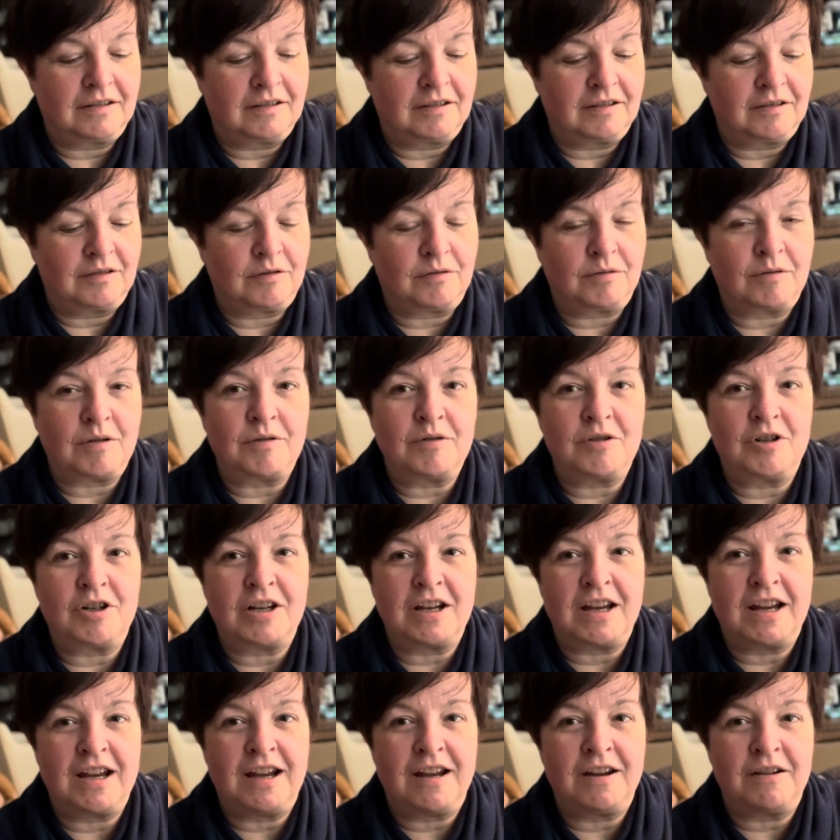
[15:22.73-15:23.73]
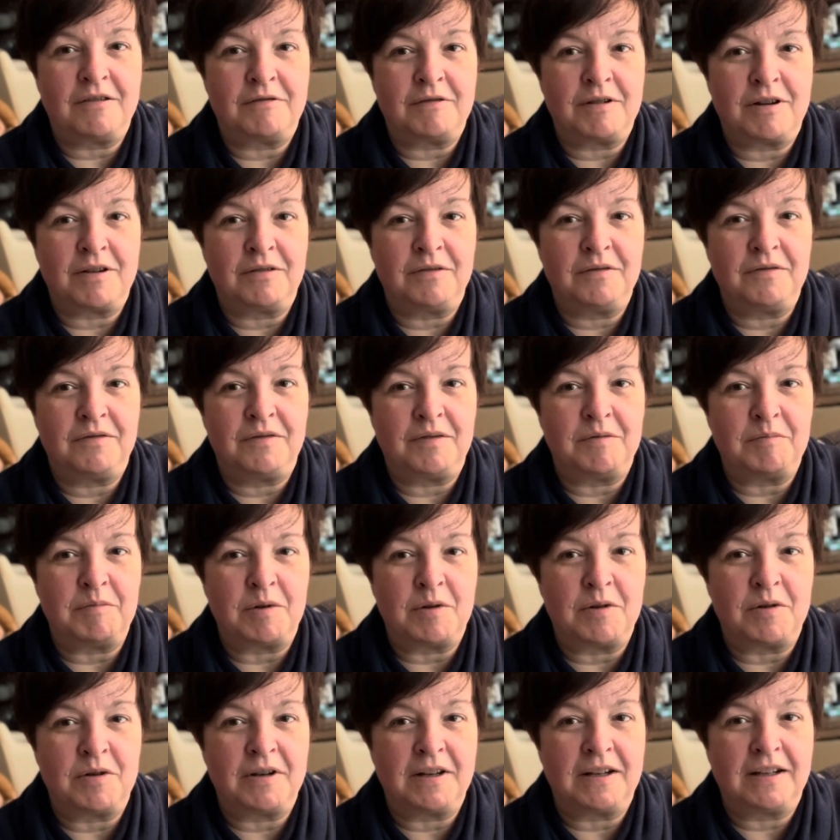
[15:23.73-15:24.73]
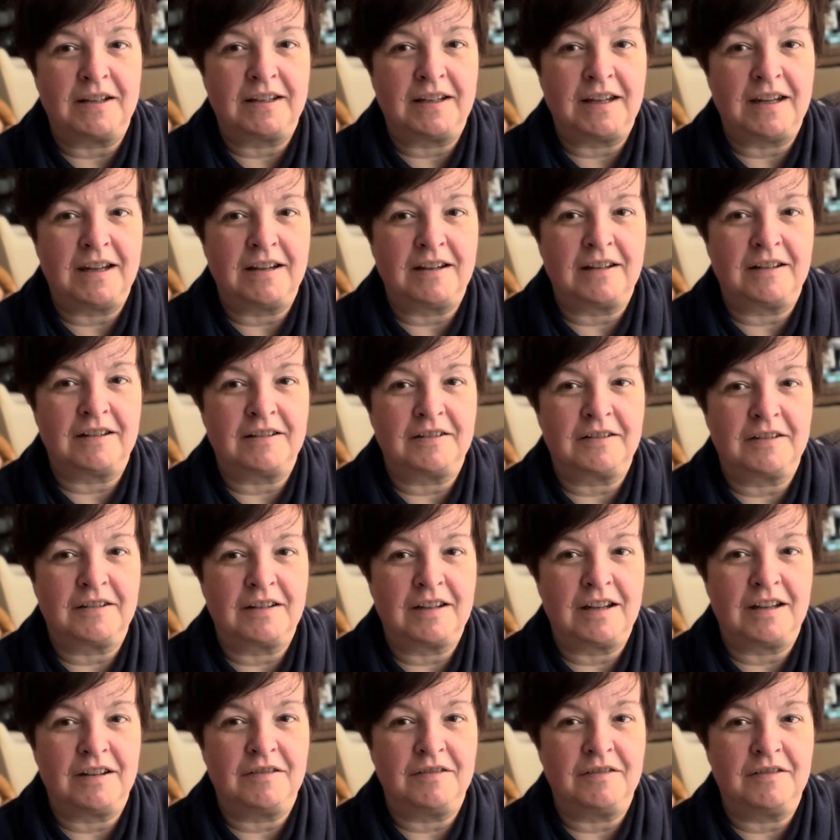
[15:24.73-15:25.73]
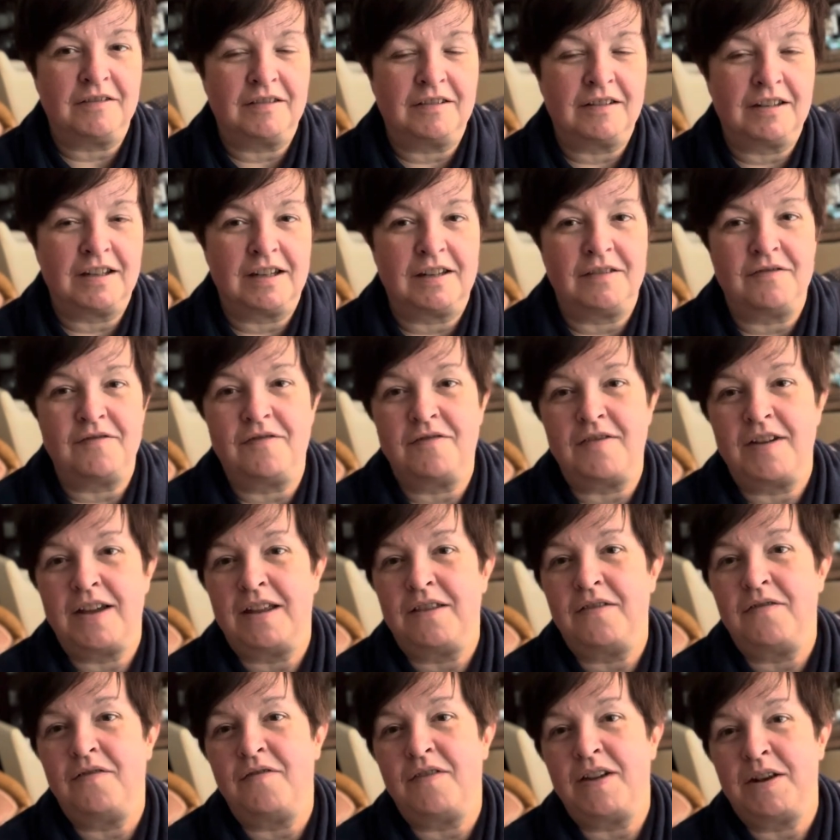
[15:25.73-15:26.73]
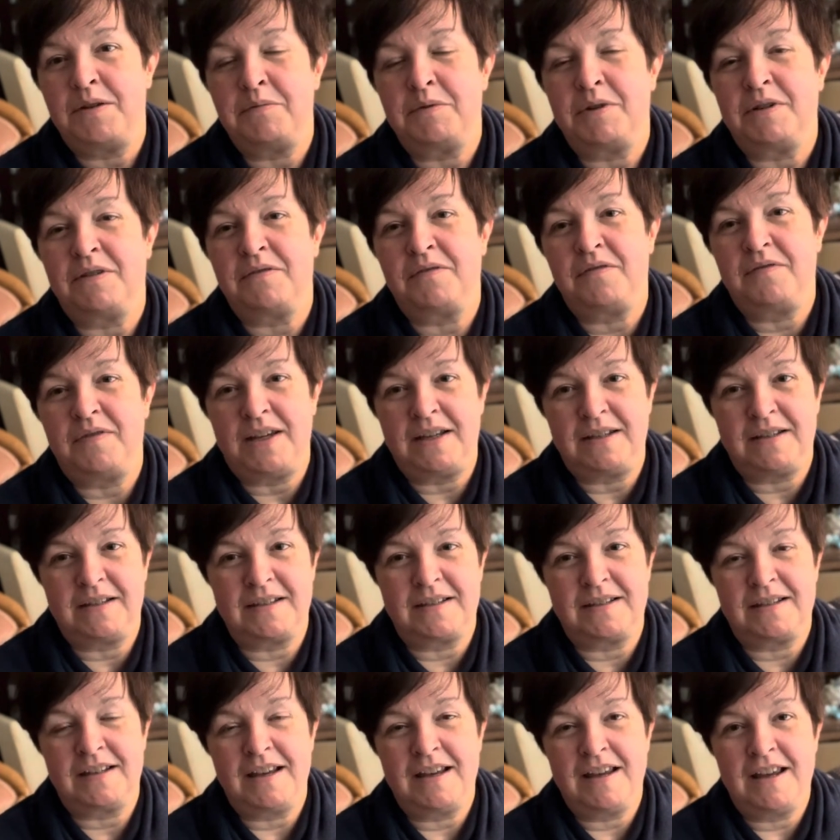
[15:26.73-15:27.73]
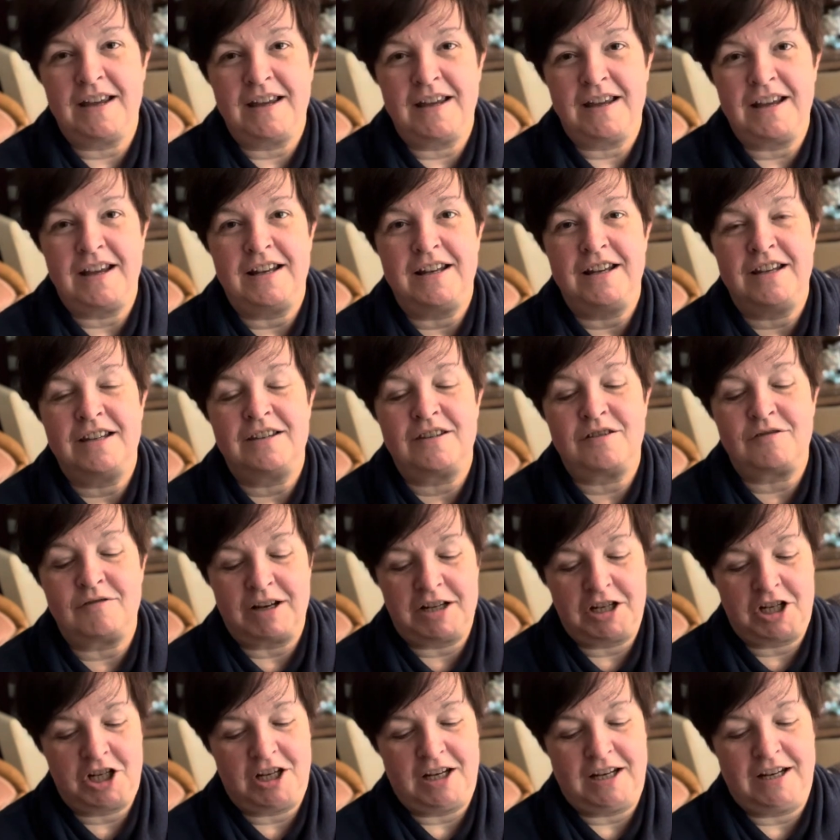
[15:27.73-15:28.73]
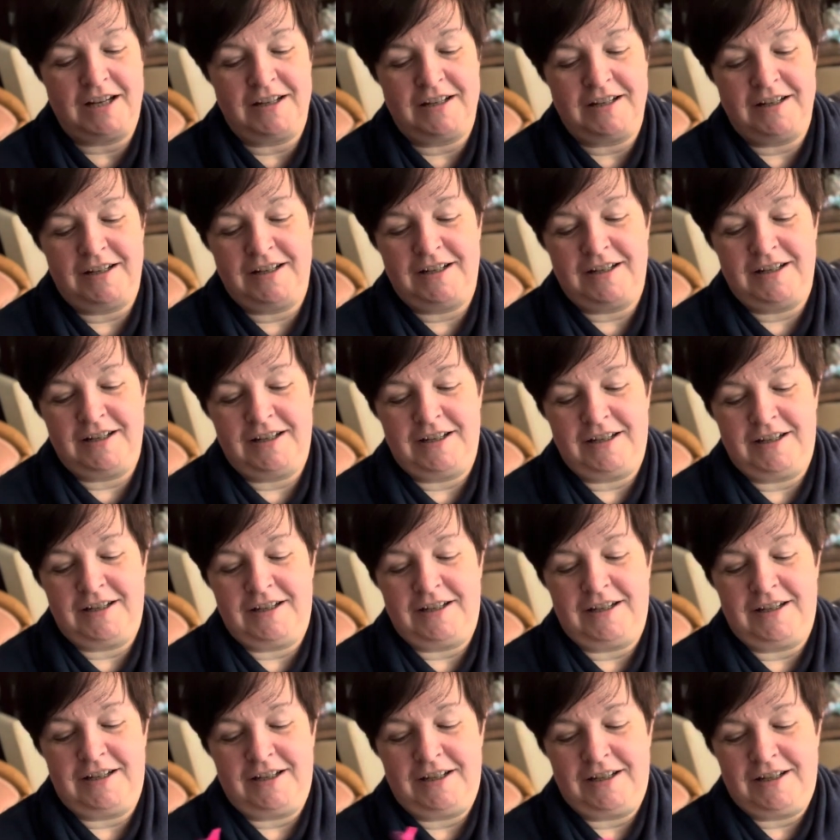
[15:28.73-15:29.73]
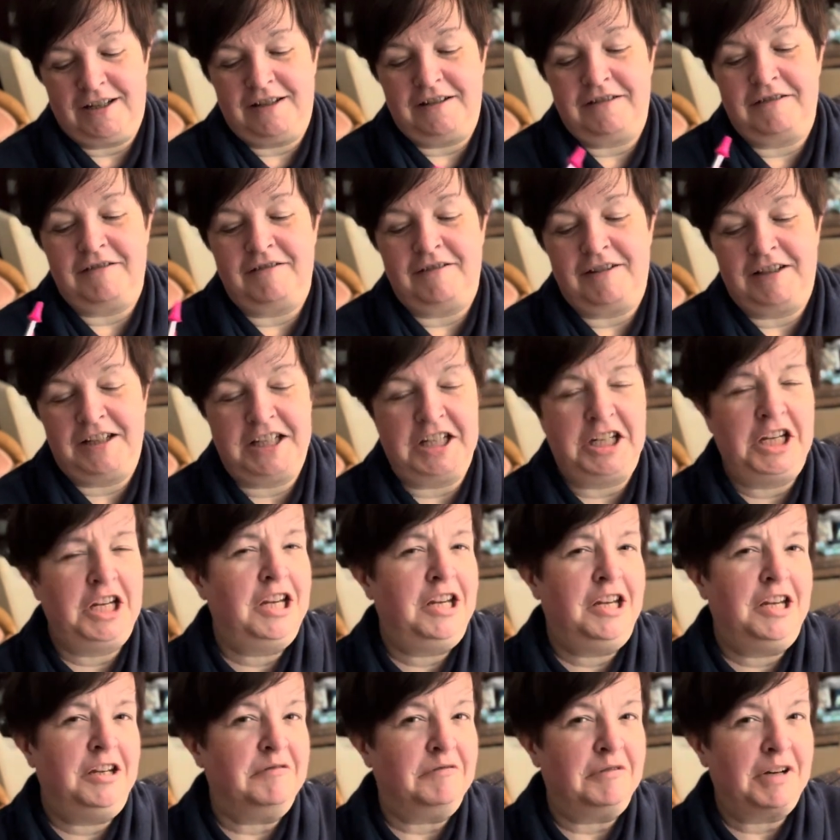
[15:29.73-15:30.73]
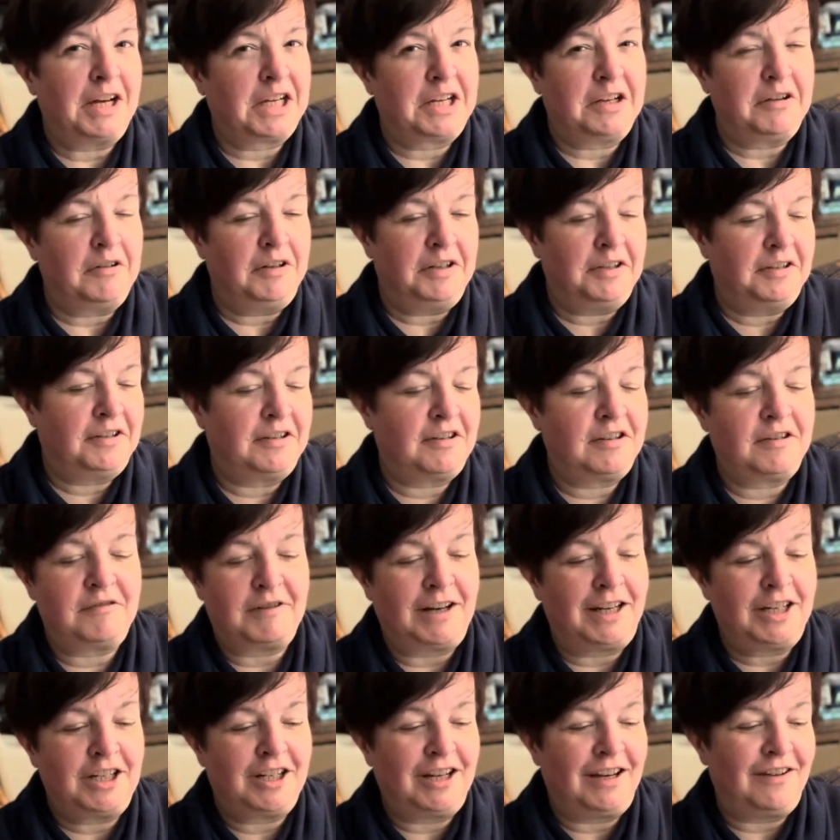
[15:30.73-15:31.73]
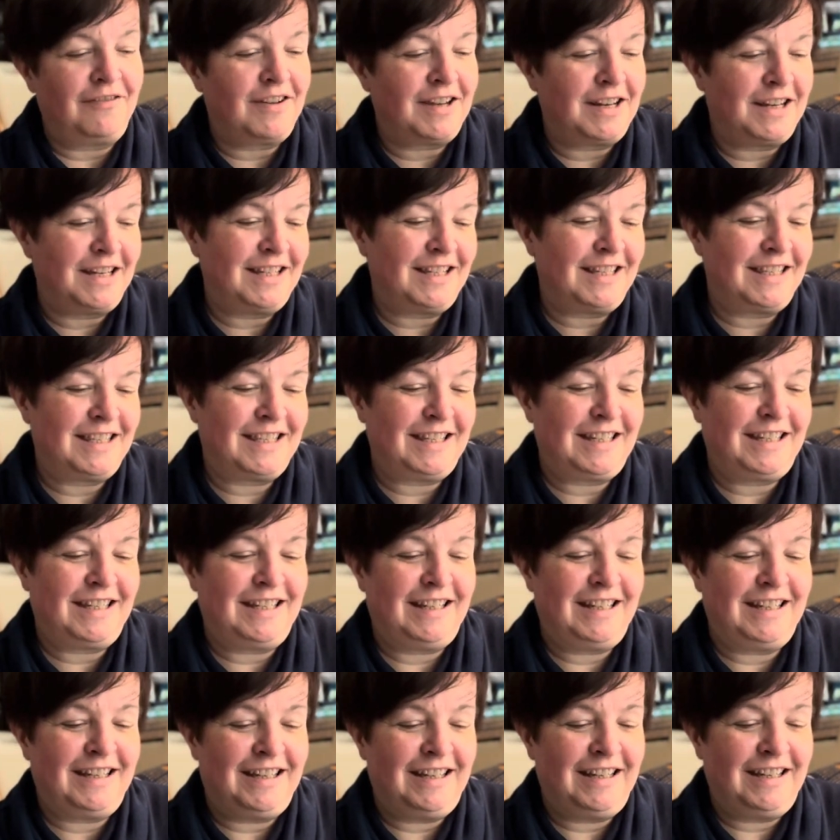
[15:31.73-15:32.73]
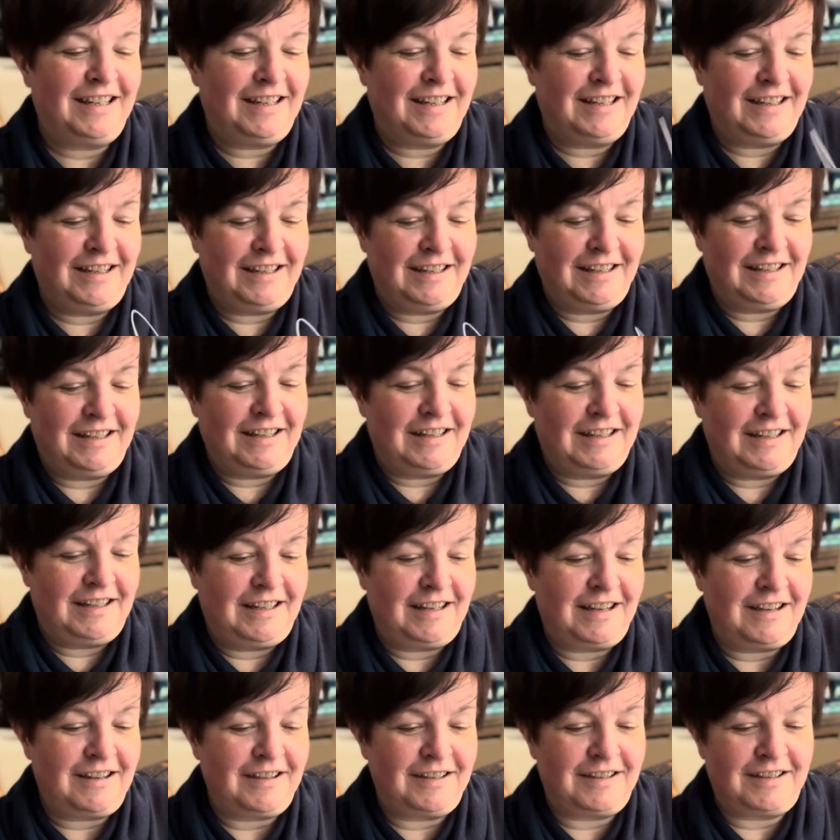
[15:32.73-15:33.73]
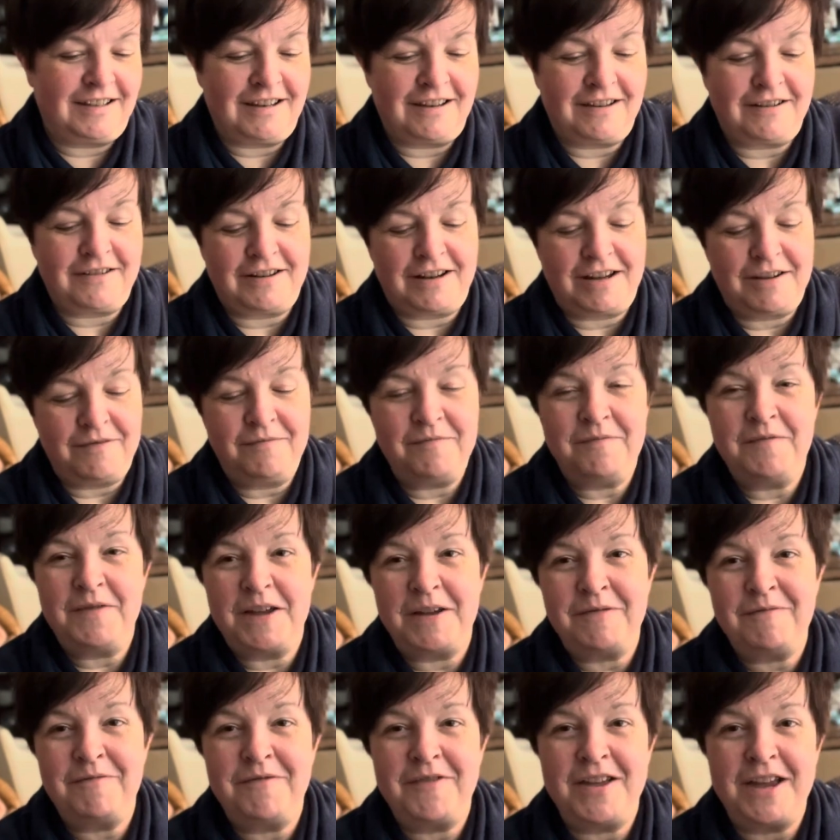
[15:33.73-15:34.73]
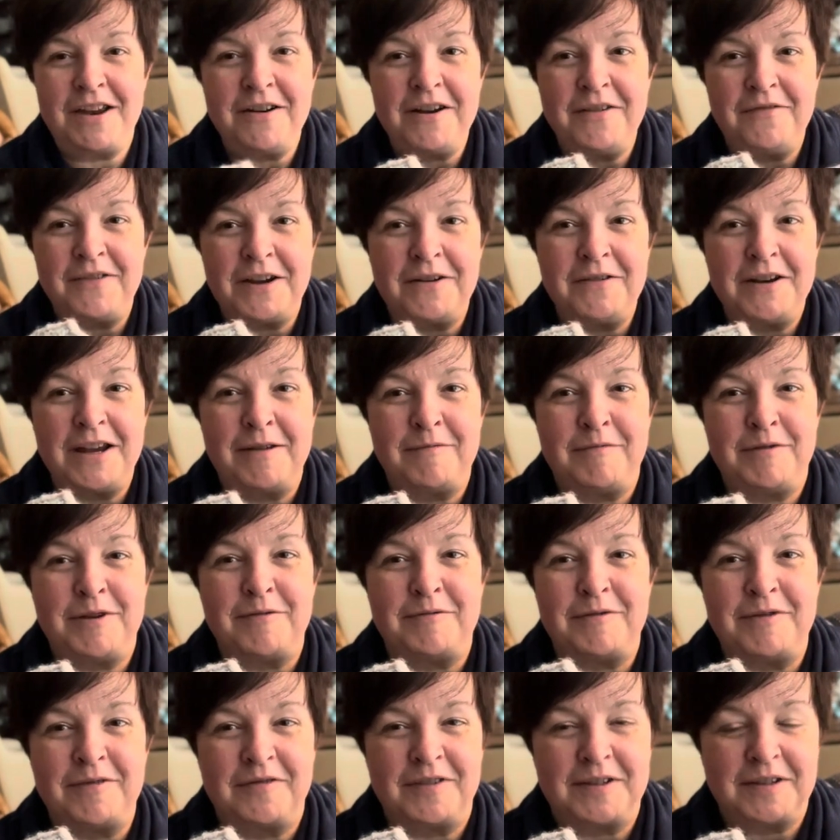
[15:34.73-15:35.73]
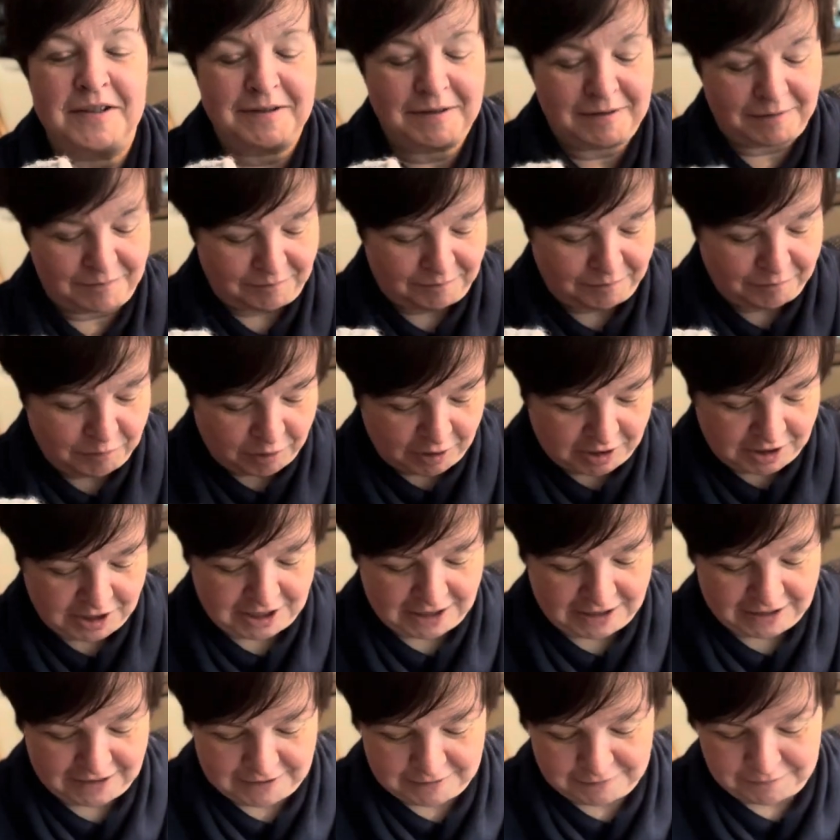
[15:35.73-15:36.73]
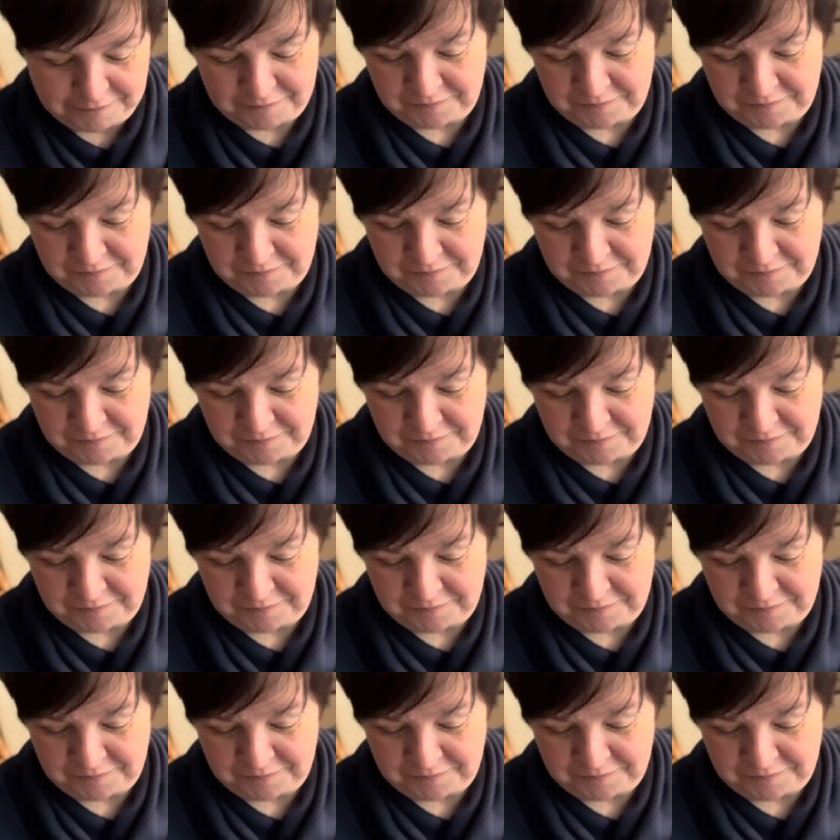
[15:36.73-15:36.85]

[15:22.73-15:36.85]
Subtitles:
crochet around the border here, and then that will fix any stretching, any irregular stretching, that is. Yeah, so I'm very, very happy with this project.